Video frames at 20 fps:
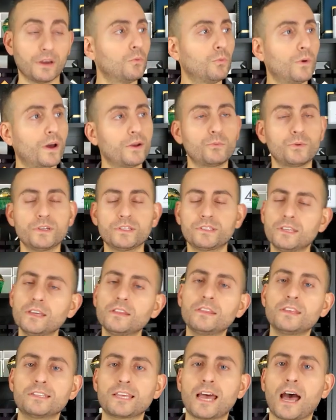When we see
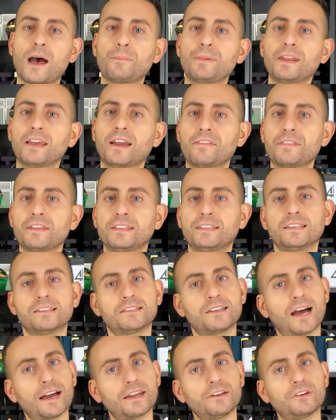this happening on the
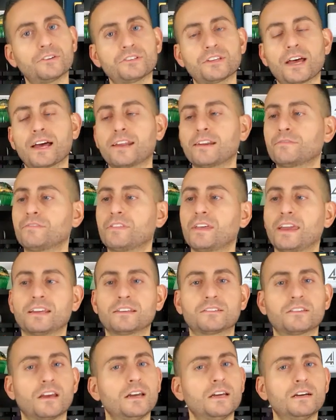designer side of
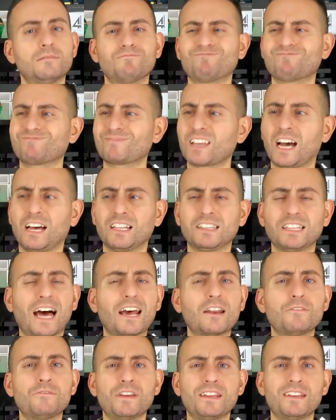things, a
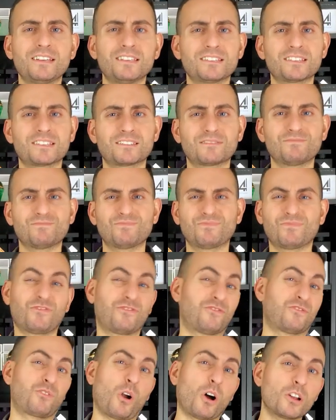lot of it is
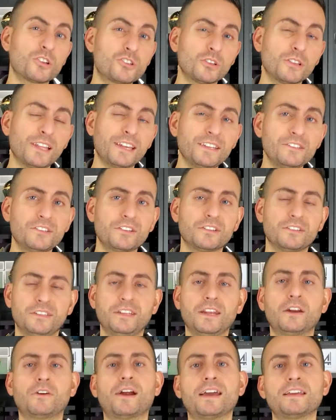fraudulent,
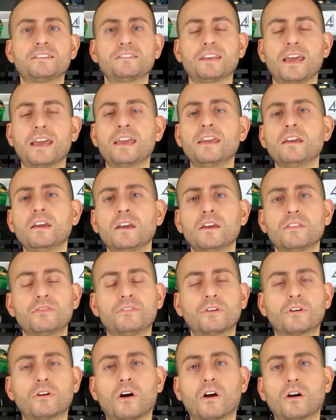dare I say.
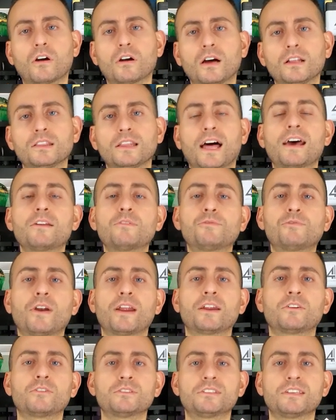There are a lot of
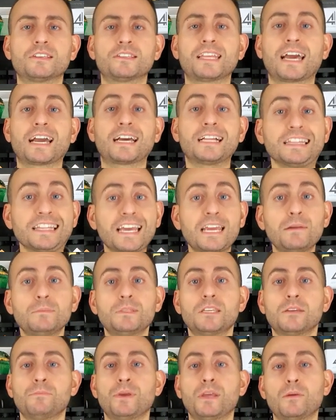fragrances that
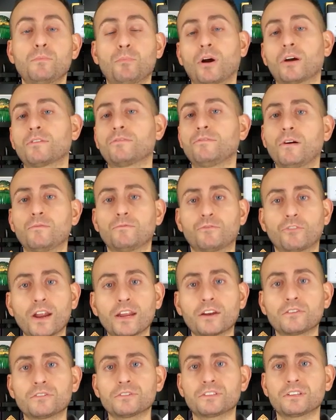claim to be Parfum
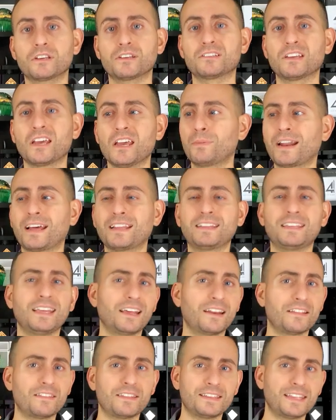fragrances, but at the
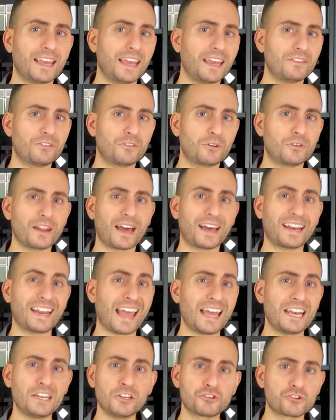end of the day, they're not
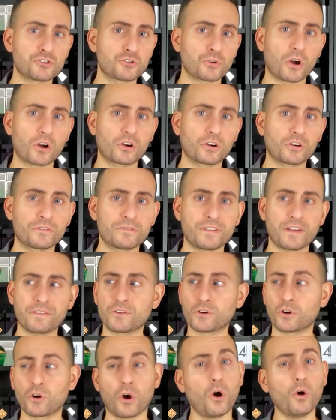any stronger than
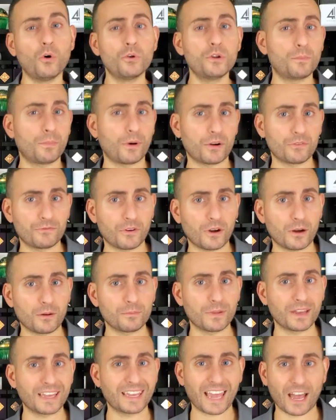their eau de
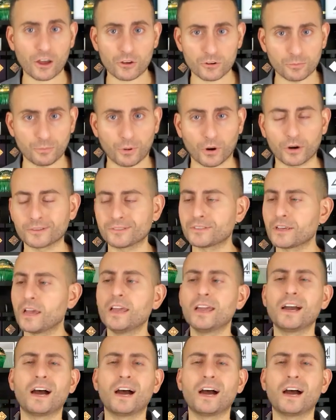Parfum counterparts.